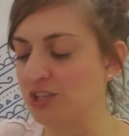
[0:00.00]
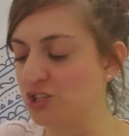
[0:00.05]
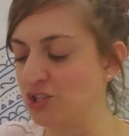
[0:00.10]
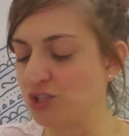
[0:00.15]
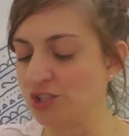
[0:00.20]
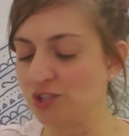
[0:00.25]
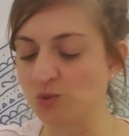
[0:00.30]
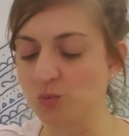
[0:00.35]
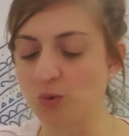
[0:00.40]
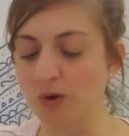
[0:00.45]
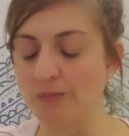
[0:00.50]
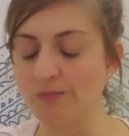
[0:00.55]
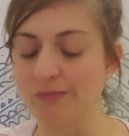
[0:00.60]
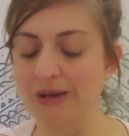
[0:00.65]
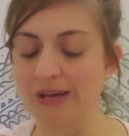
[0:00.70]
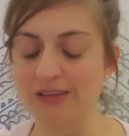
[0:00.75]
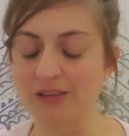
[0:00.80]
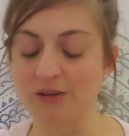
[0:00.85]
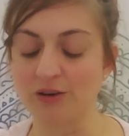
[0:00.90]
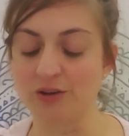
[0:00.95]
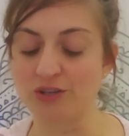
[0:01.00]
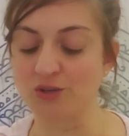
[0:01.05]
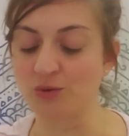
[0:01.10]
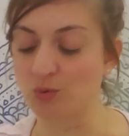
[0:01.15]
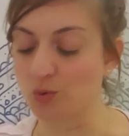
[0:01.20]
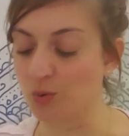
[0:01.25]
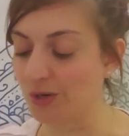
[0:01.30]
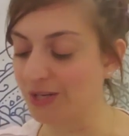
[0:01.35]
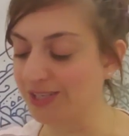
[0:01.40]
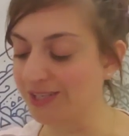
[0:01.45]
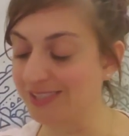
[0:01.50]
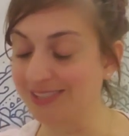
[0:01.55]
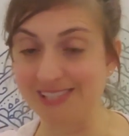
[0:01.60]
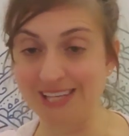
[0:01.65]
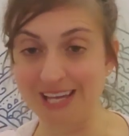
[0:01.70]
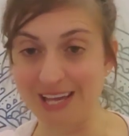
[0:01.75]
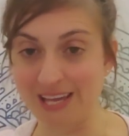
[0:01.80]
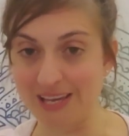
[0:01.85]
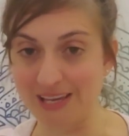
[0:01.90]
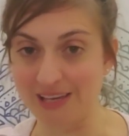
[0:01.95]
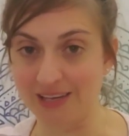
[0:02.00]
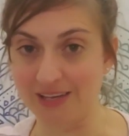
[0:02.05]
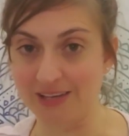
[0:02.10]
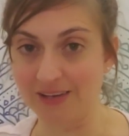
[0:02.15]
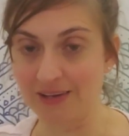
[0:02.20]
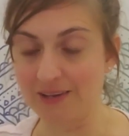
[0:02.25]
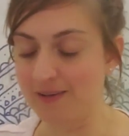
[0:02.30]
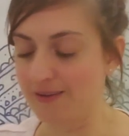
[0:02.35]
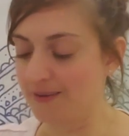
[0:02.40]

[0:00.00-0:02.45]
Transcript: It's just, what method are you going to take?